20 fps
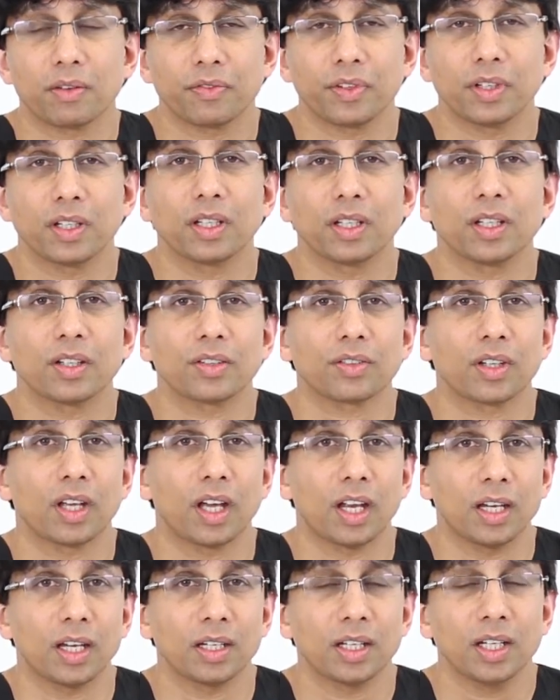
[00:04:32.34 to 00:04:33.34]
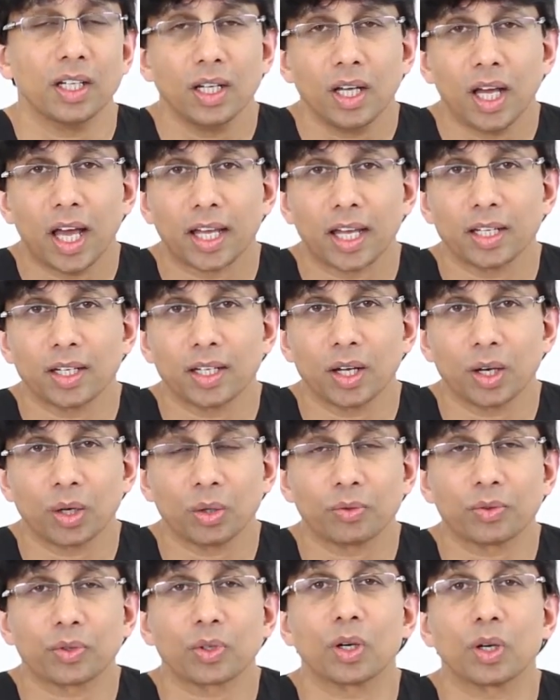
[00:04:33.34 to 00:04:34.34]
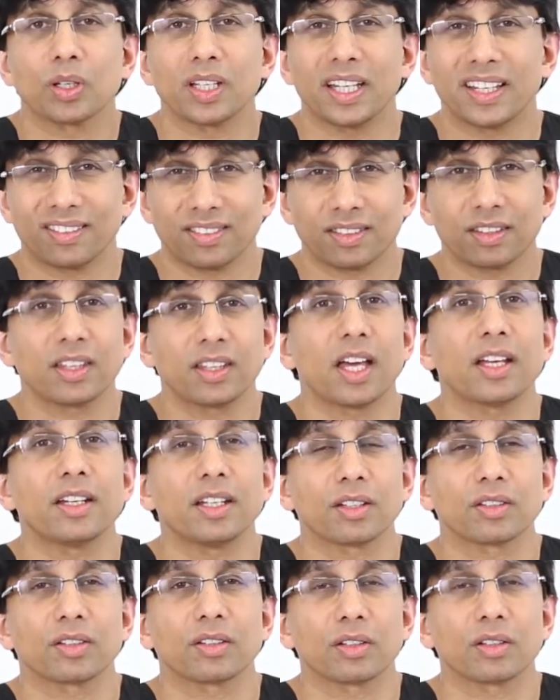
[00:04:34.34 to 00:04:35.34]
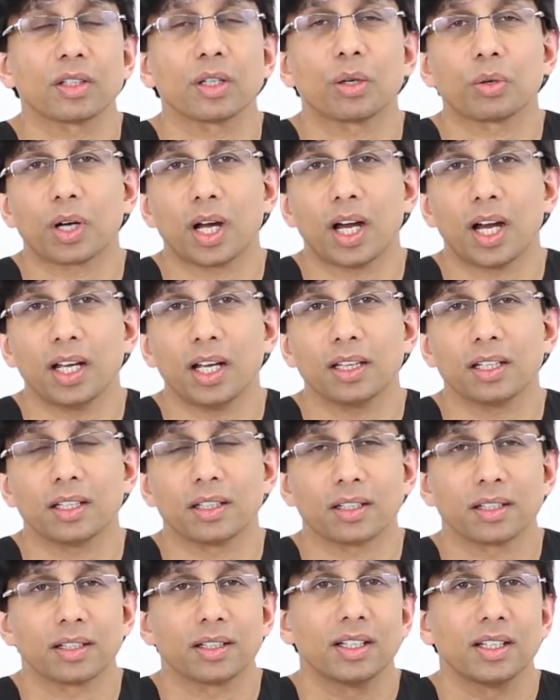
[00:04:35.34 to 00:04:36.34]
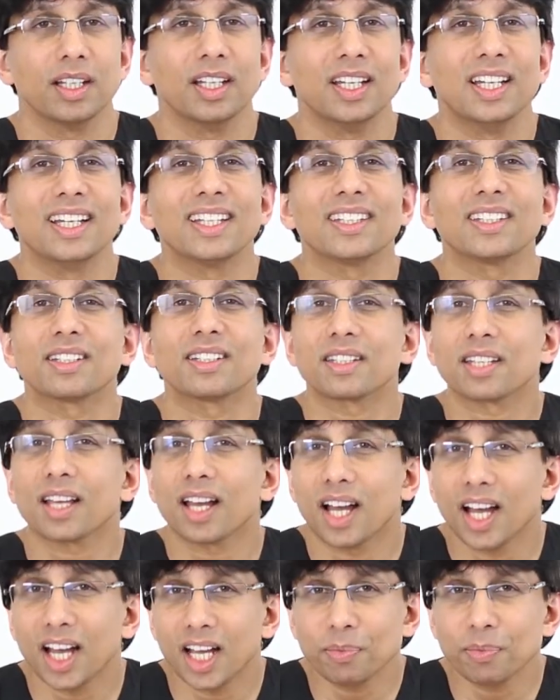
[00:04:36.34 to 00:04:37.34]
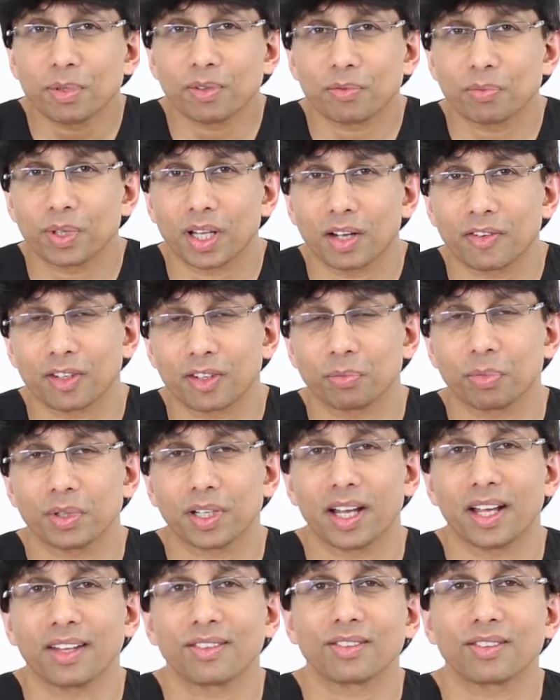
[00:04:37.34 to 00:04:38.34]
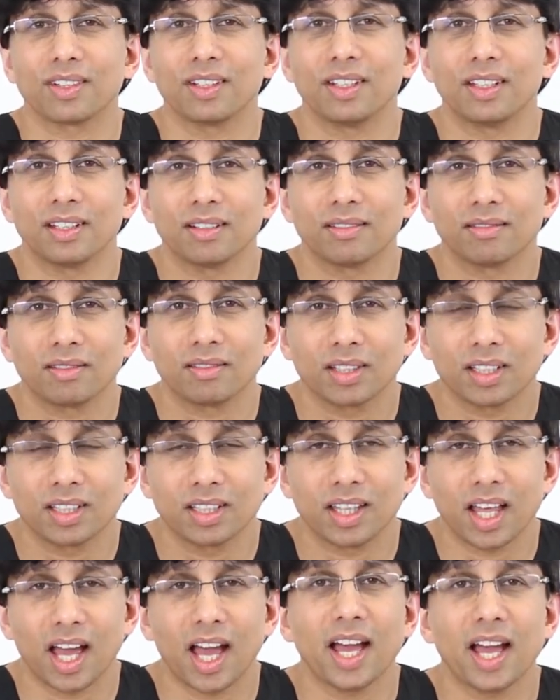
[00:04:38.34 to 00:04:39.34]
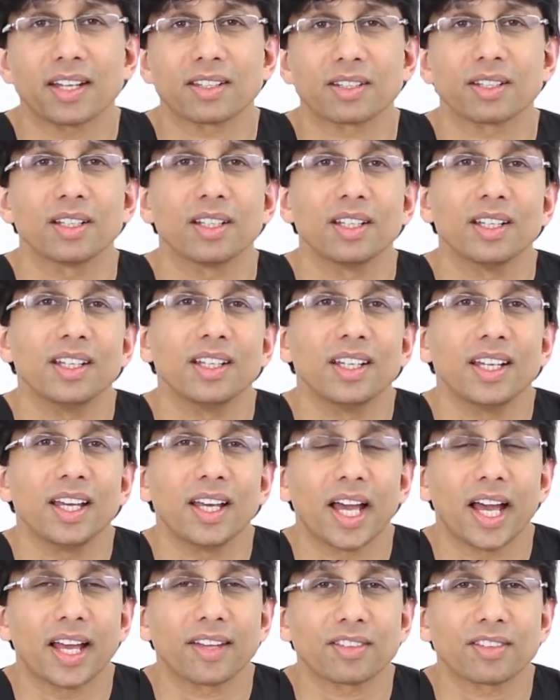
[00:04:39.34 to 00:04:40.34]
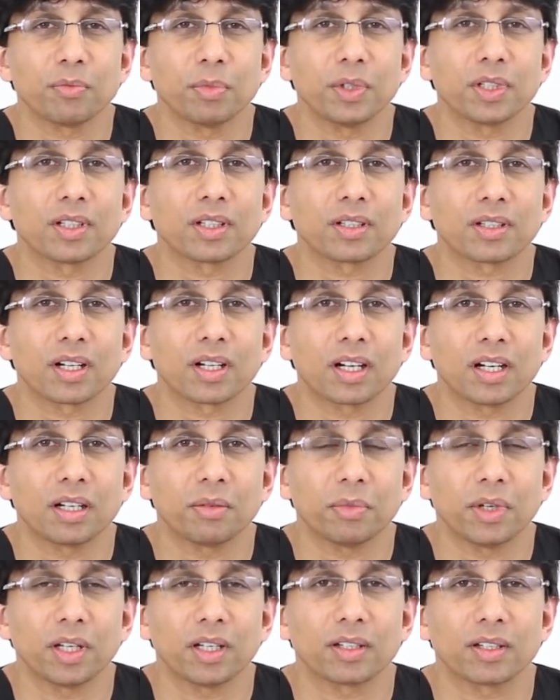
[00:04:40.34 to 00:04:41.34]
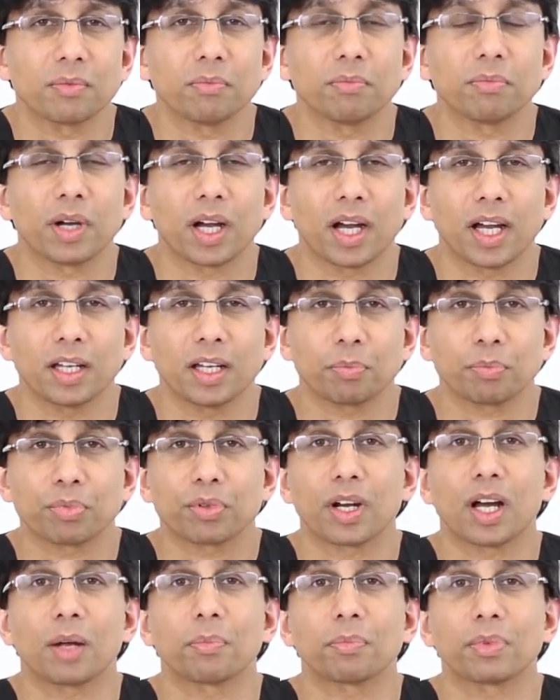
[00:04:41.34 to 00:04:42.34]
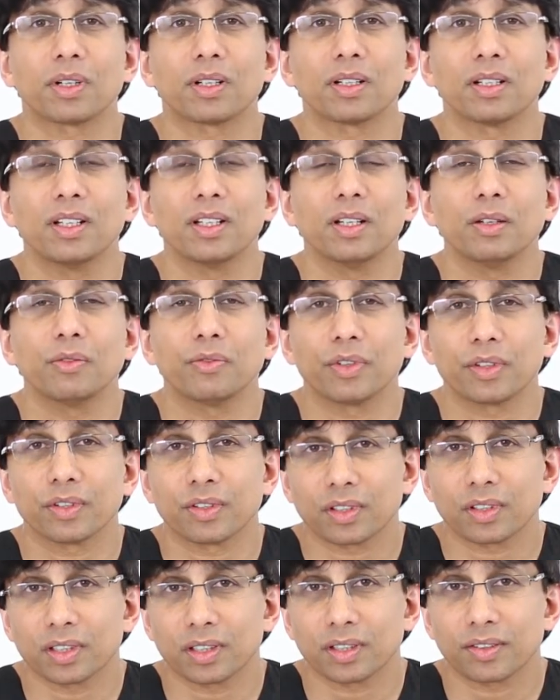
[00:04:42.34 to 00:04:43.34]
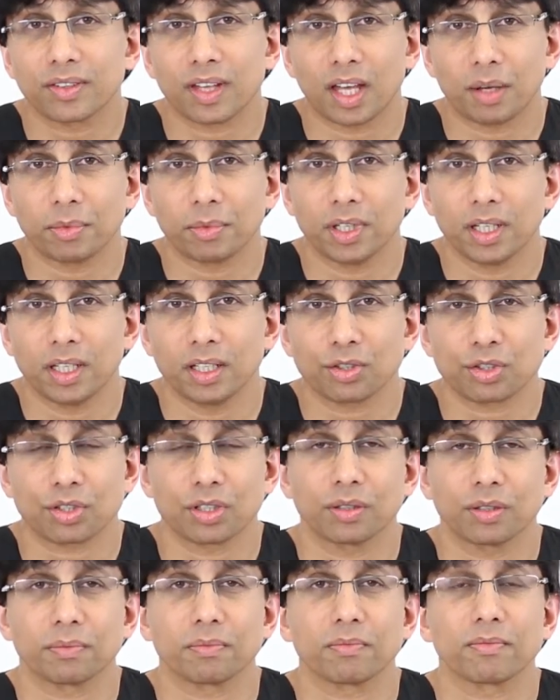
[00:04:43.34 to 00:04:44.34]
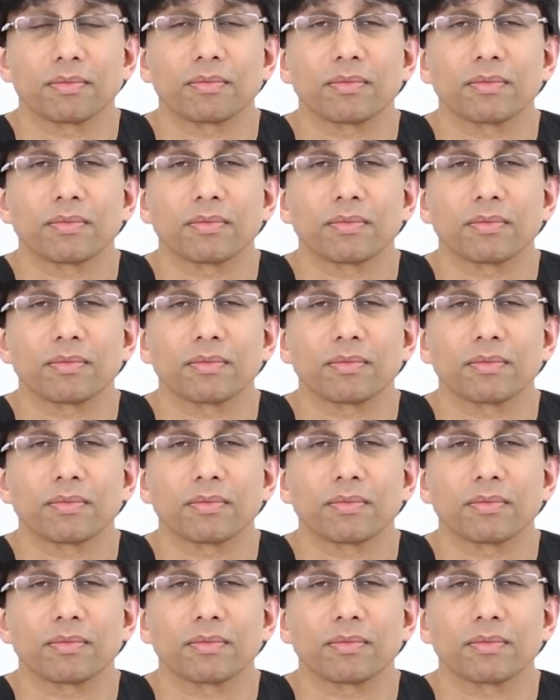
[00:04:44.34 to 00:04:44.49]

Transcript: puffiness and, and overall aesthetics of the lower eyelid. The type of blepharoplasty, that has to be determined by a proper physical examination.